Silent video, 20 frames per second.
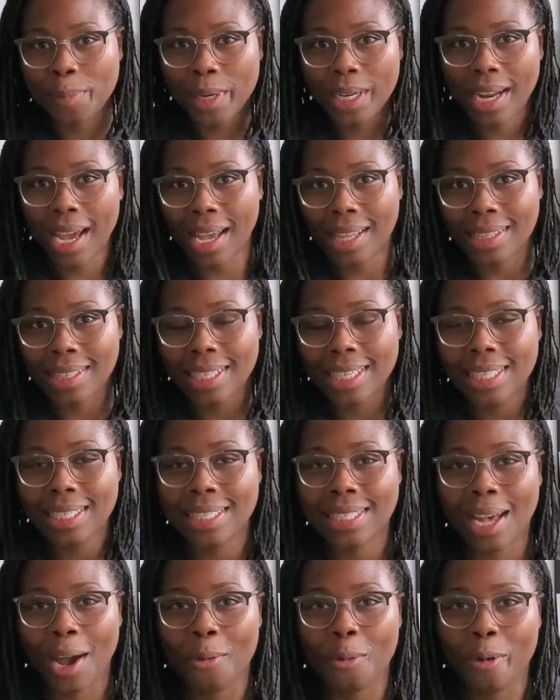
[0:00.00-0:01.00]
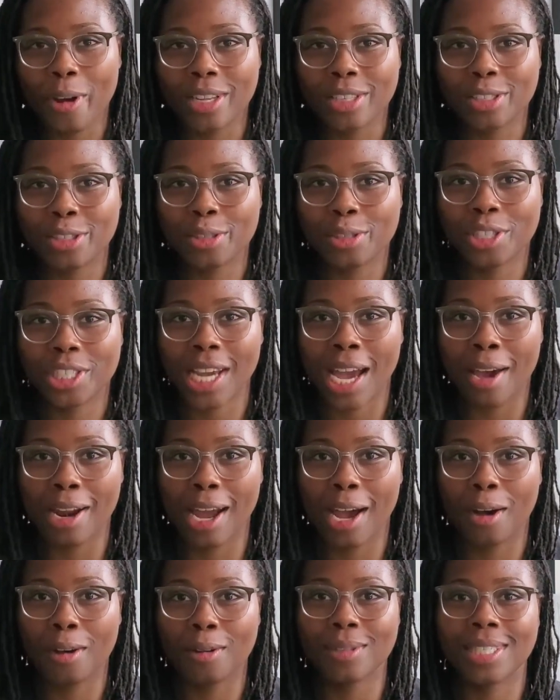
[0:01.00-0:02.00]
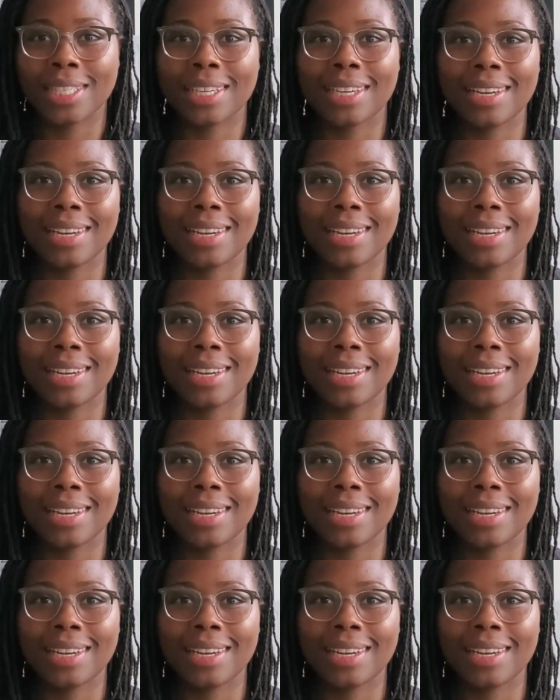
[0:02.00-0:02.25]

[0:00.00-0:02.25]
but not least, I want to shout out